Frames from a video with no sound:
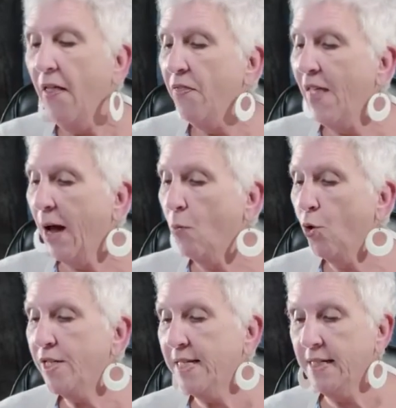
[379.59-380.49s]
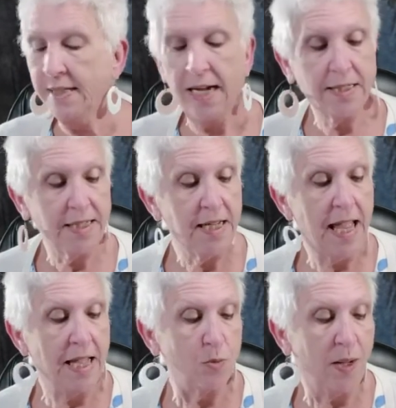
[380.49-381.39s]
That works in ducting
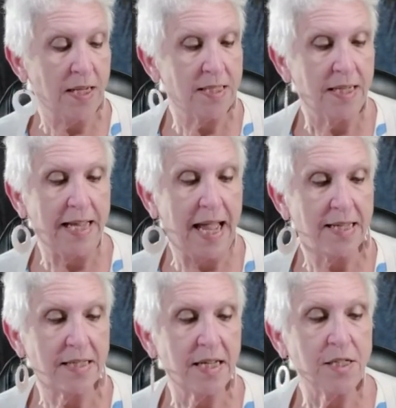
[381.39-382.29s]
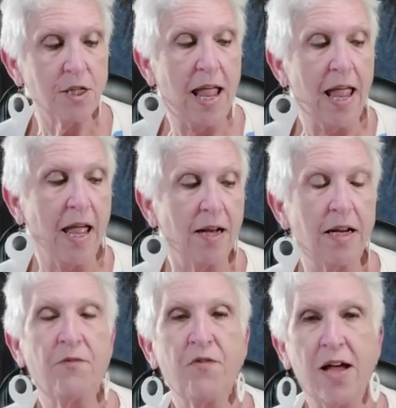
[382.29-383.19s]
as well as in gaskets.
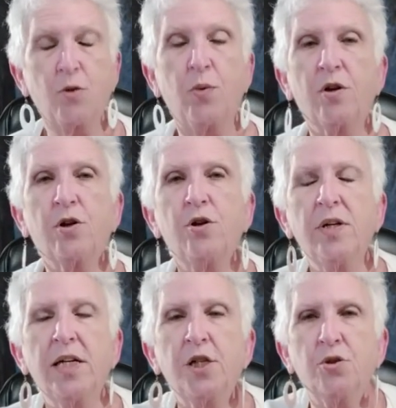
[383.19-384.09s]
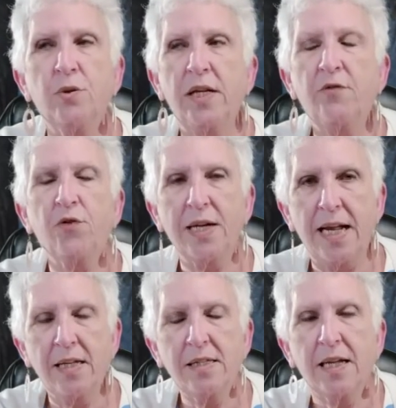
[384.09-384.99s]
And in fact, we are currently doing for
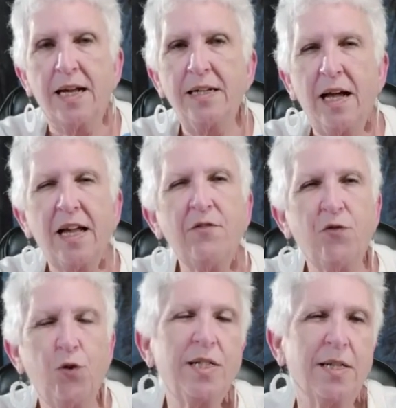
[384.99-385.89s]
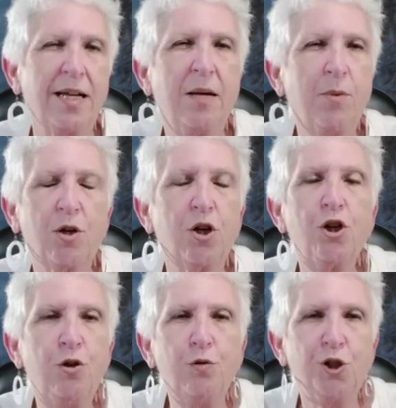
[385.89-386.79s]
NASA a 9-foot diameter
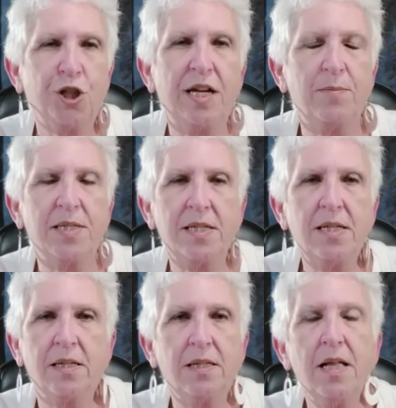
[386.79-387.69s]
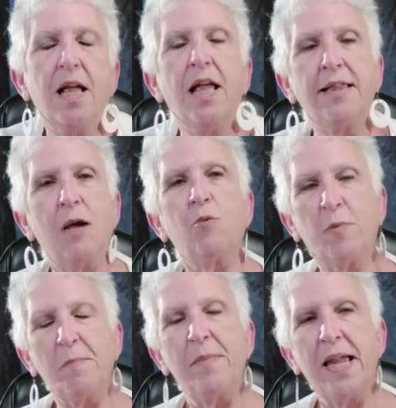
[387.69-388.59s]
U-shaped seal that will
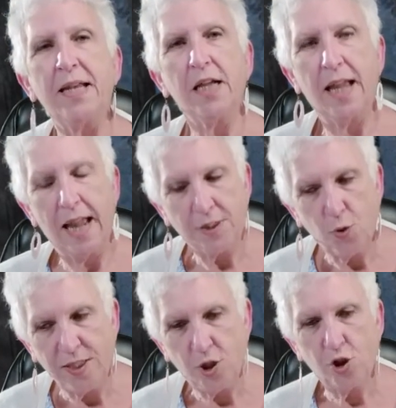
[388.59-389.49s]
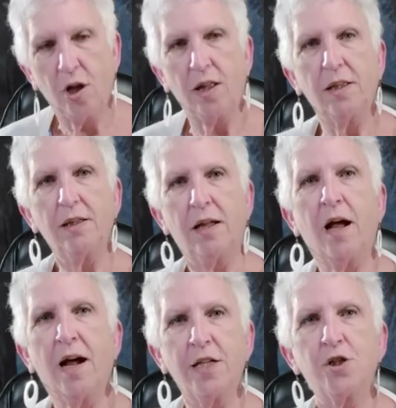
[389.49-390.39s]
be made to install
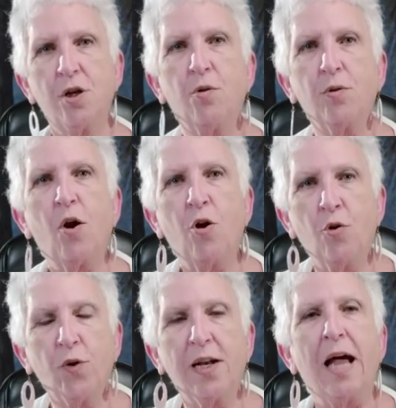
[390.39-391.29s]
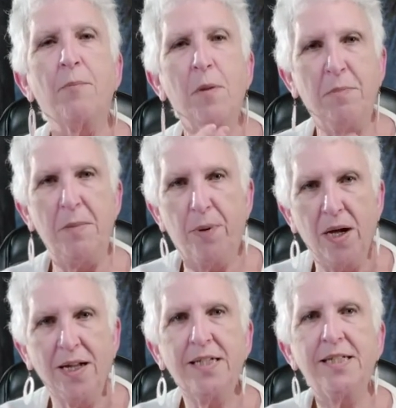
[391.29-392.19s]
on its own, overlap, be
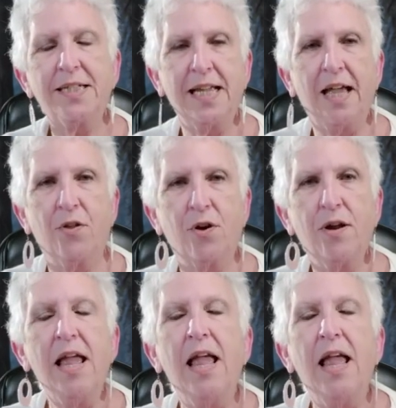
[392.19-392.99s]
bonded together,